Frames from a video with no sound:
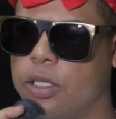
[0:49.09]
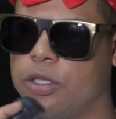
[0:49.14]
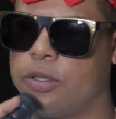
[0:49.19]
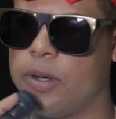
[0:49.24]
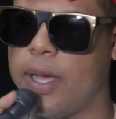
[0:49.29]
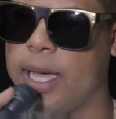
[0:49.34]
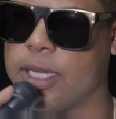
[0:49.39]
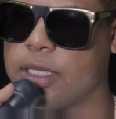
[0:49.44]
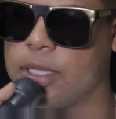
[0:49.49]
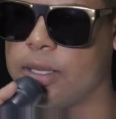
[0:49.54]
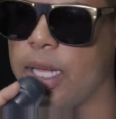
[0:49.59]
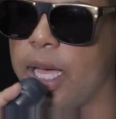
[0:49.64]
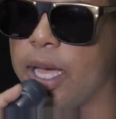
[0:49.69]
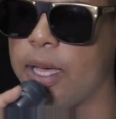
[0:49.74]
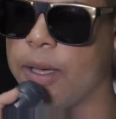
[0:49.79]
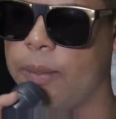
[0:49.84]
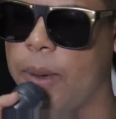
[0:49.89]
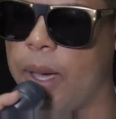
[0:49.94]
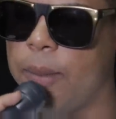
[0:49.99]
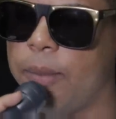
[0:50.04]
the tracks to
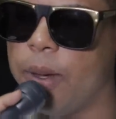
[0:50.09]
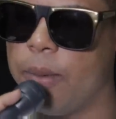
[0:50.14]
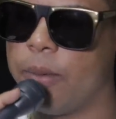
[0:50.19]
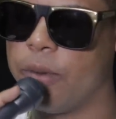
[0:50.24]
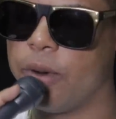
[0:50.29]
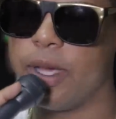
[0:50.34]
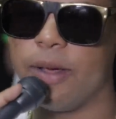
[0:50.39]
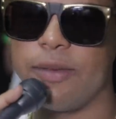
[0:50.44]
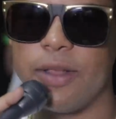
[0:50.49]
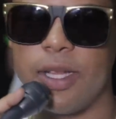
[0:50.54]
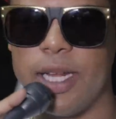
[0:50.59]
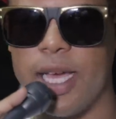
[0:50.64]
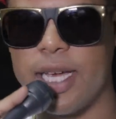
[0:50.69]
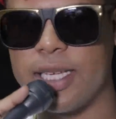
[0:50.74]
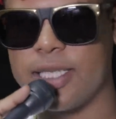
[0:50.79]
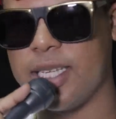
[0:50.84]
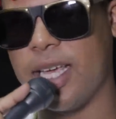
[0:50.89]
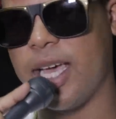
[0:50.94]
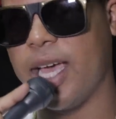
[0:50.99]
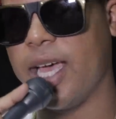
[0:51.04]
like my memory of the
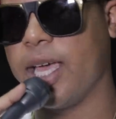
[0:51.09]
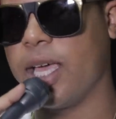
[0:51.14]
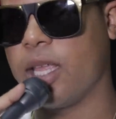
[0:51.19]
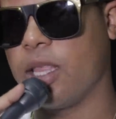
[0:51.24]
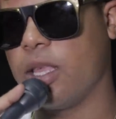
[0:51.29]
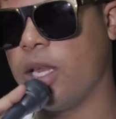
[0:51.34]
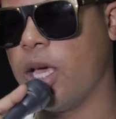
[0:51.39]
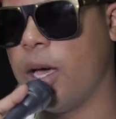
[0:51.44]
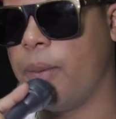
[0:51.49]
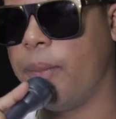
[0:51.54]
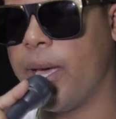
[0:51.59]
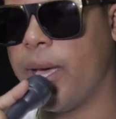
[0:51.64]
next day and you know